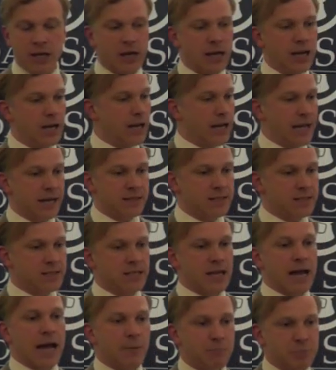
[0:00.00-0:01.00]
And
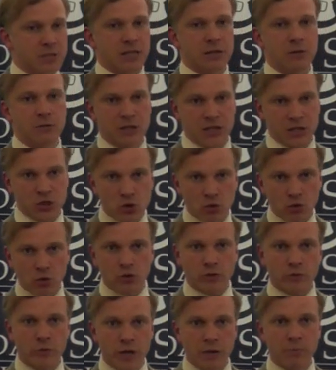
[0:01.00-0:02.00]
it's absolutely
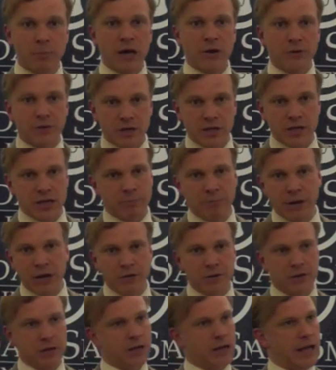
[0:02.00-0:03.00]
extraordinary,
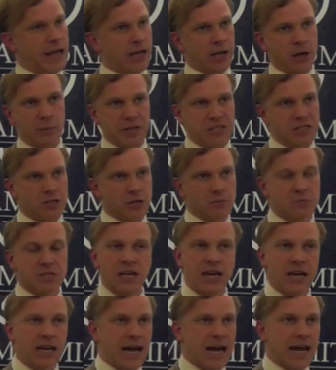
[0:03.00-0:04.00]
both in economic
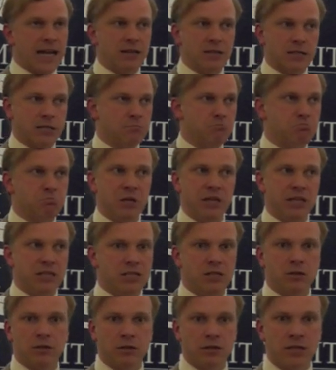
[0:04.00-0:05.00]
terms and in
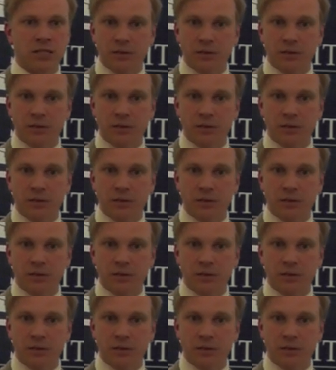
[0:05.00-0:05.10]
political.